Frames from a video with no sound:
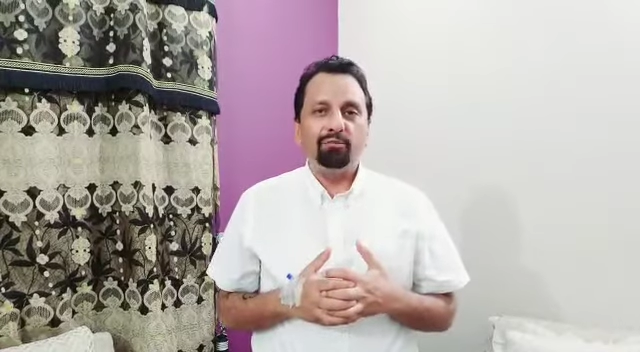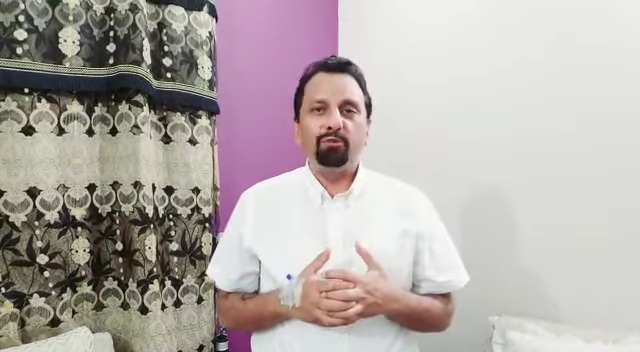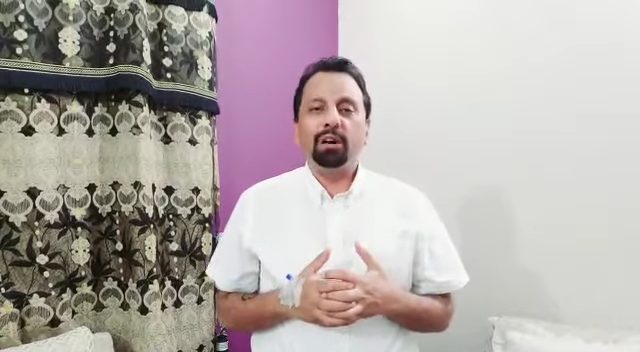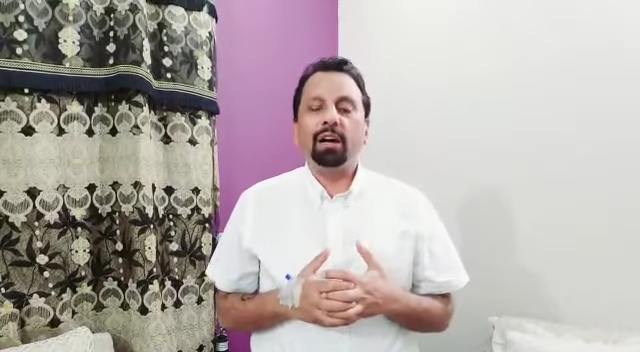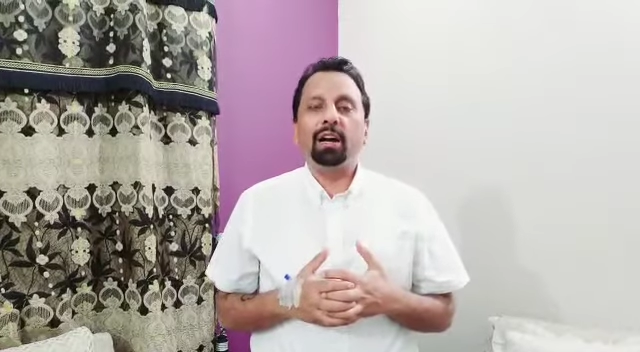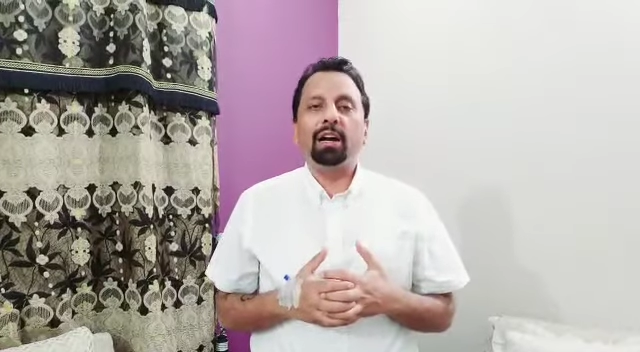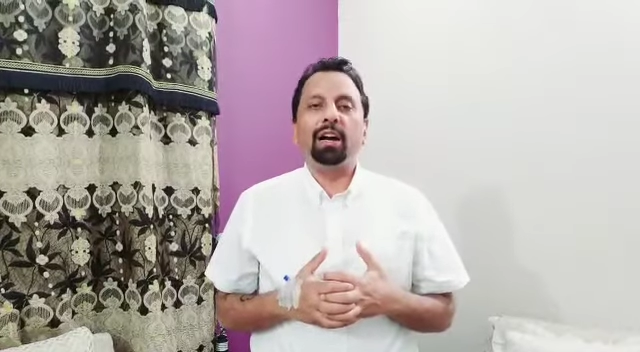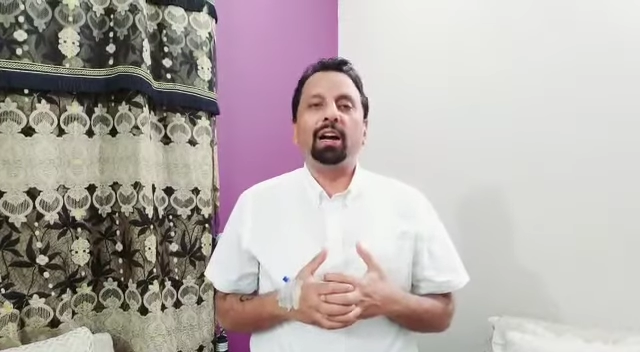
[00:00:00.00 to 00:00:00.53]

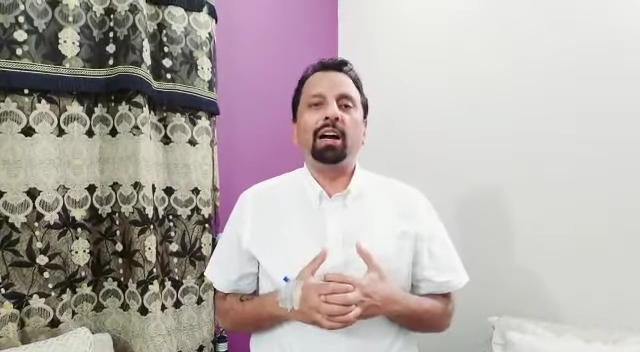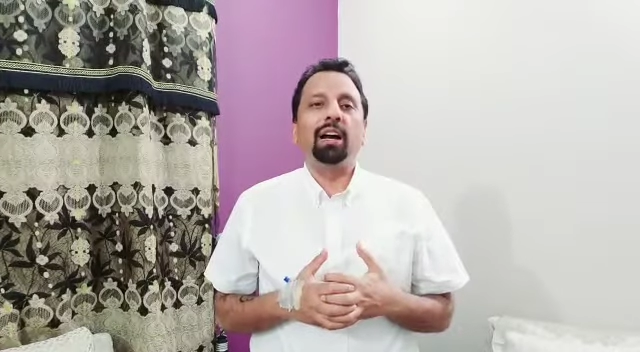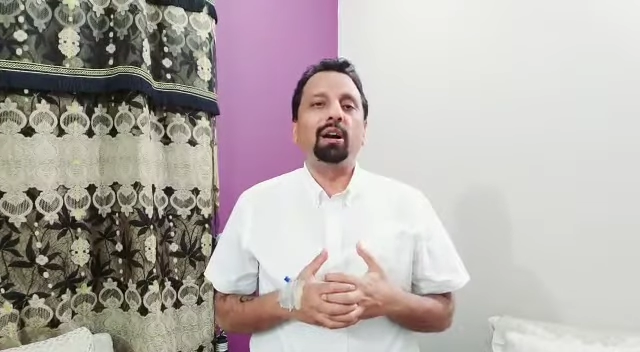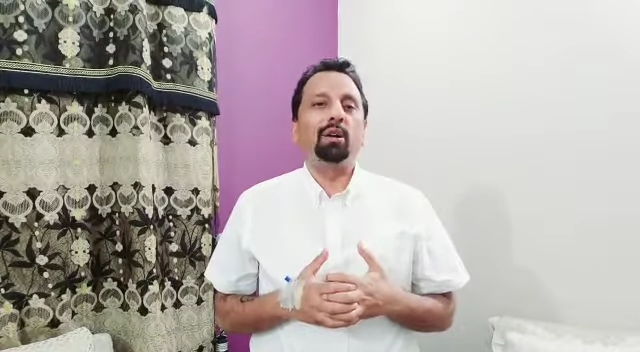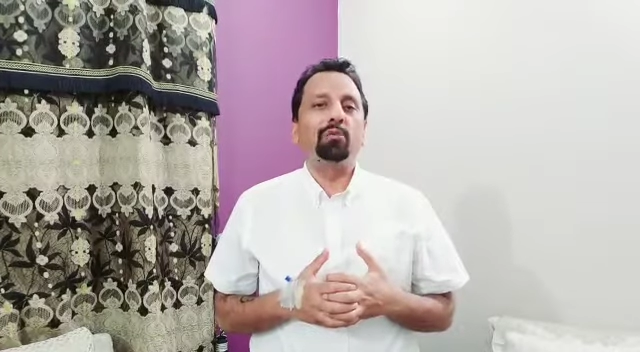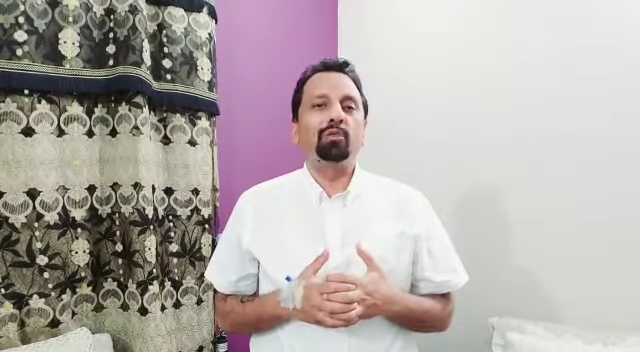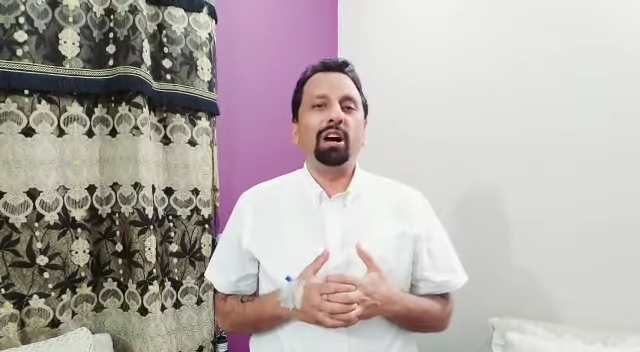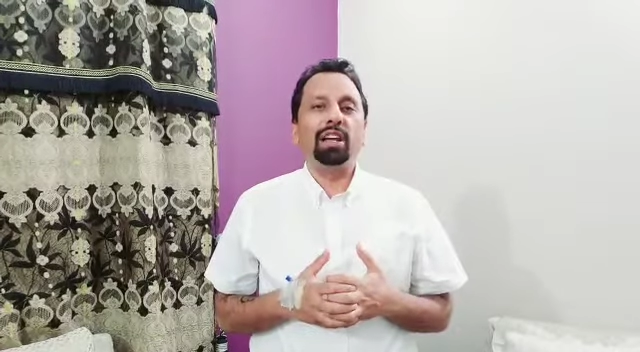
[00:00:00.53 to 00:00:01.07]

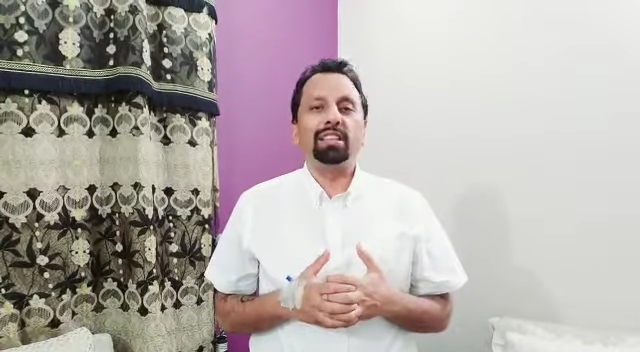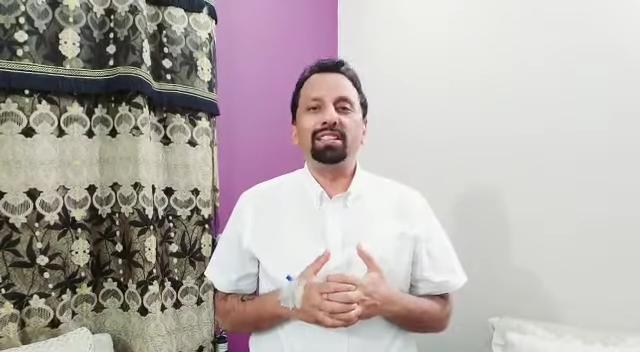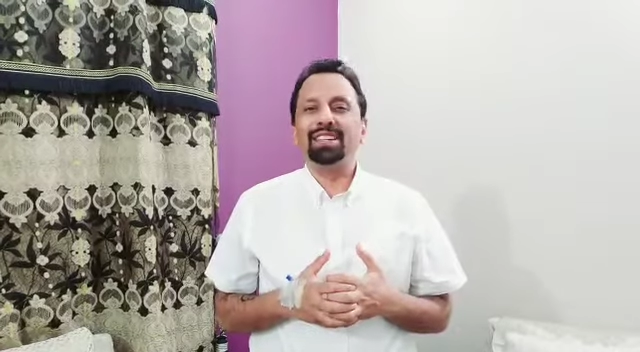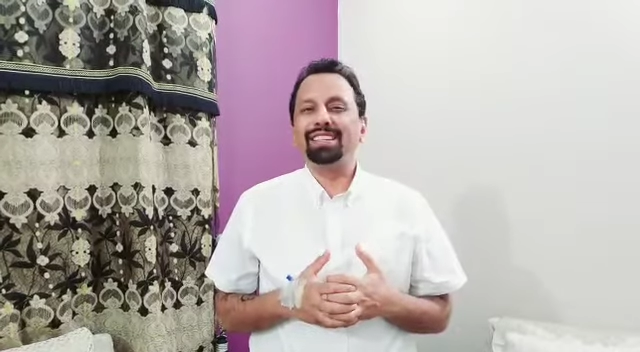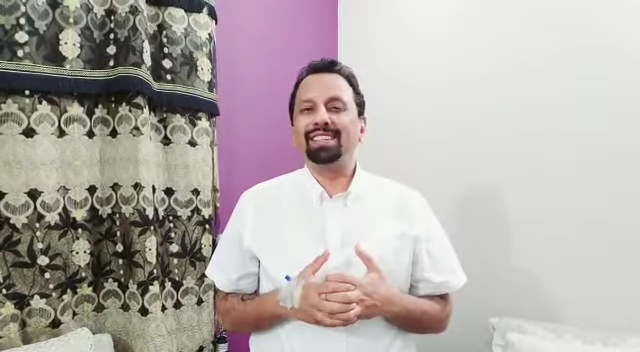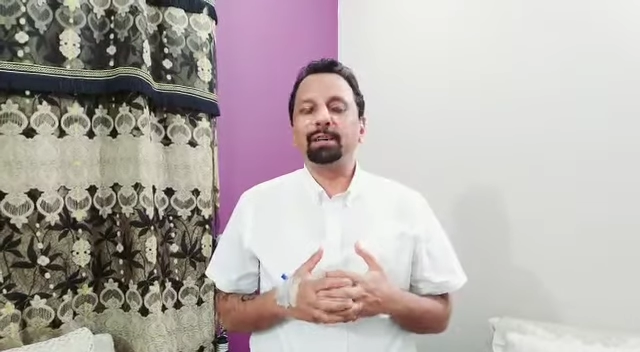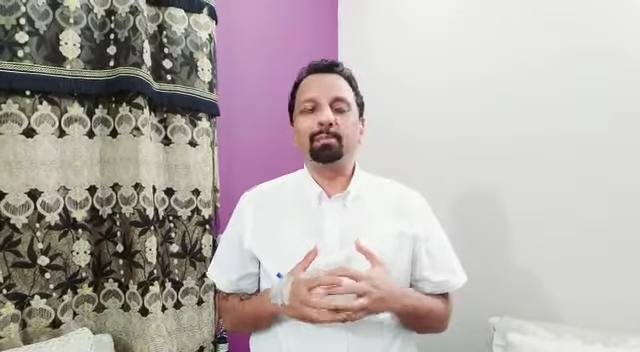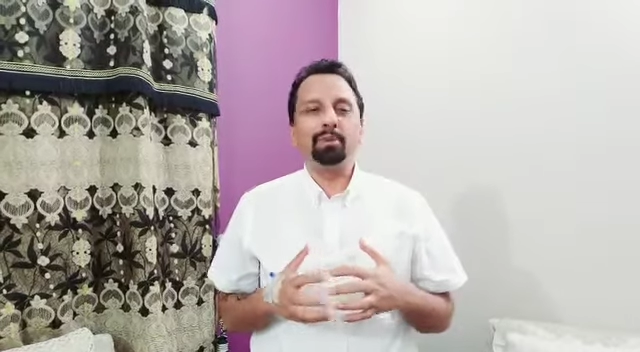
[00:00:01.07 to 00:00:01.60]
was
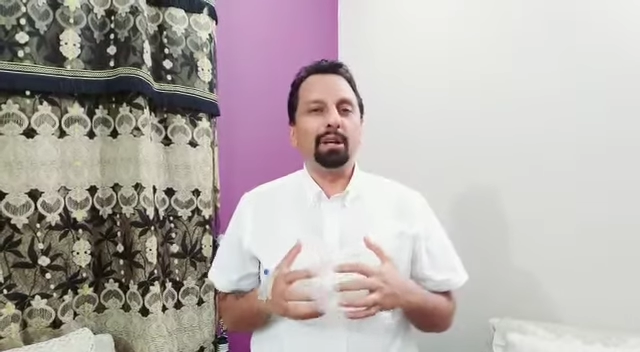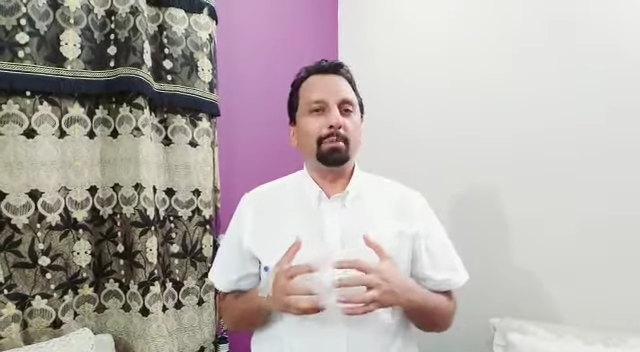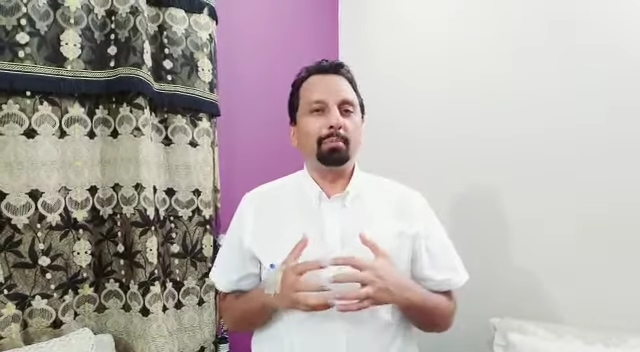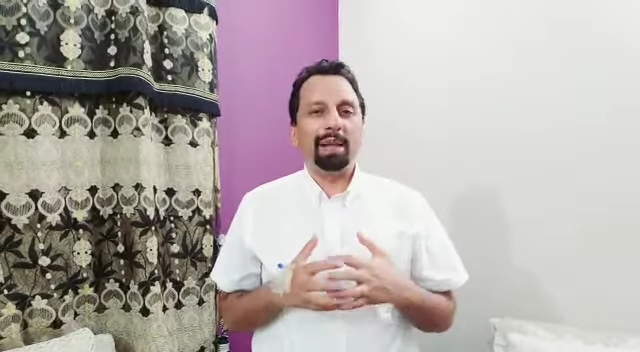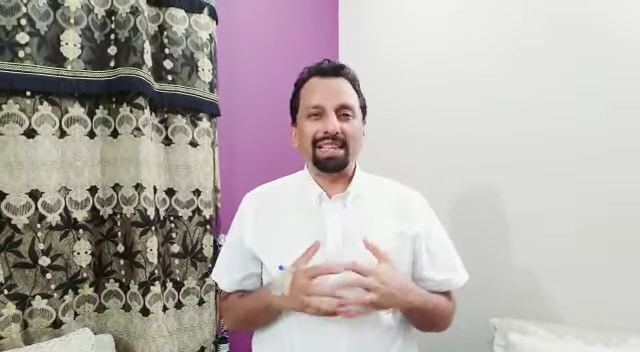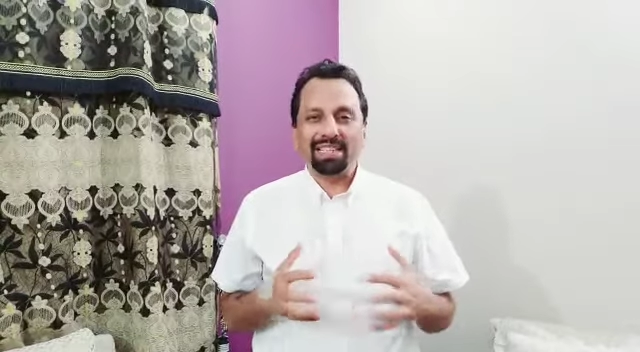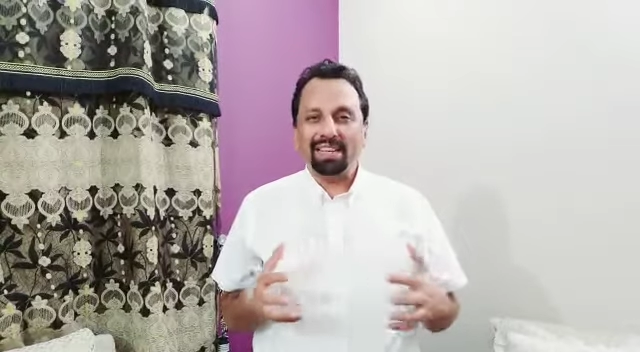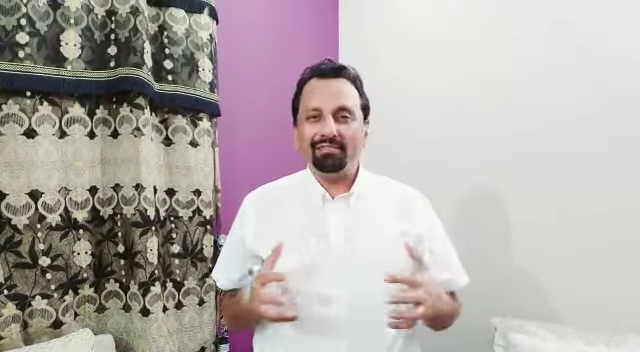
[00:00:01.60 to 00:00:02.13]
disrupted
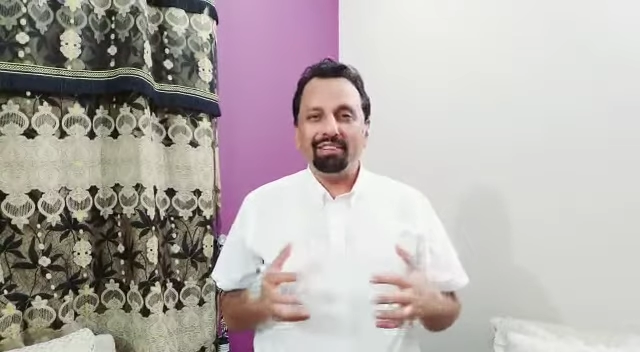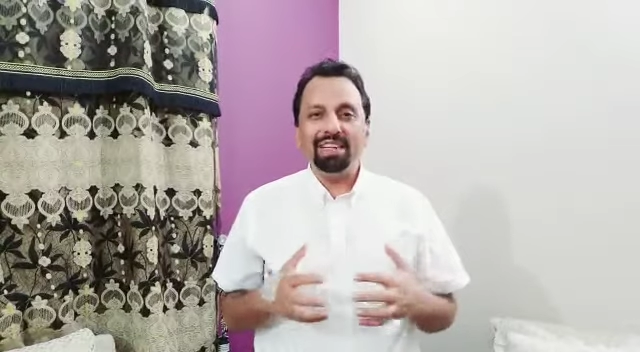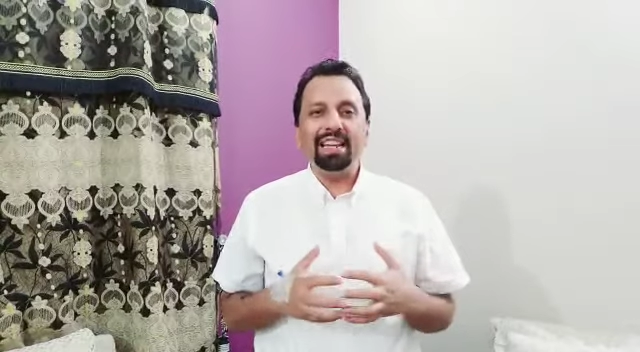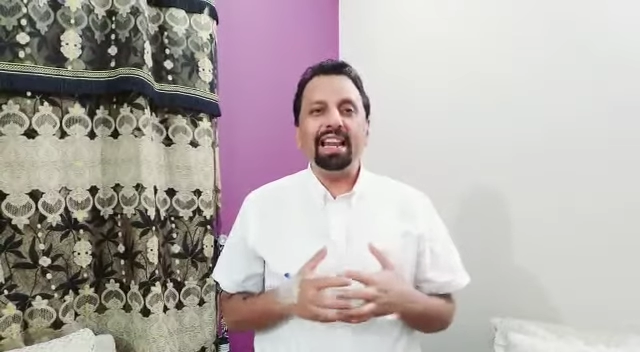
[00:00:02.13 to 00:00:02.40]
massively,